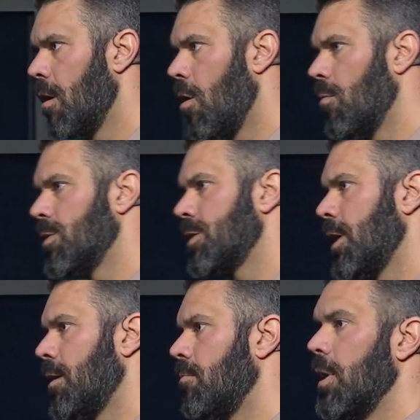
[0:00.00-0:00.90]
almost
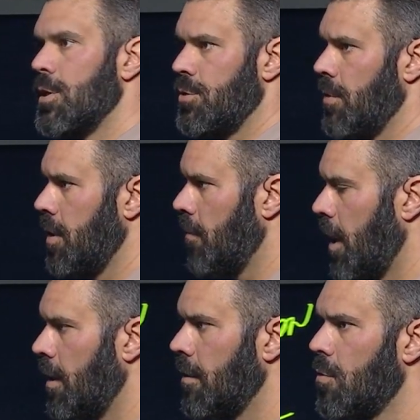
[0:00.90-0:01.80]
it, ministry
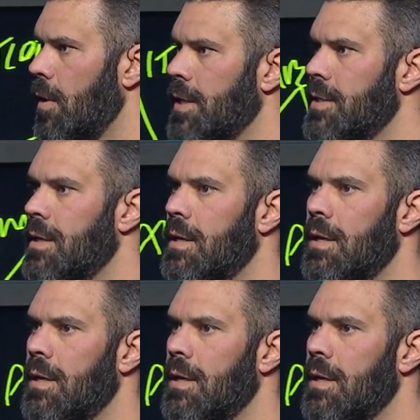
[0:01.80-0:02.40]
ready to quit.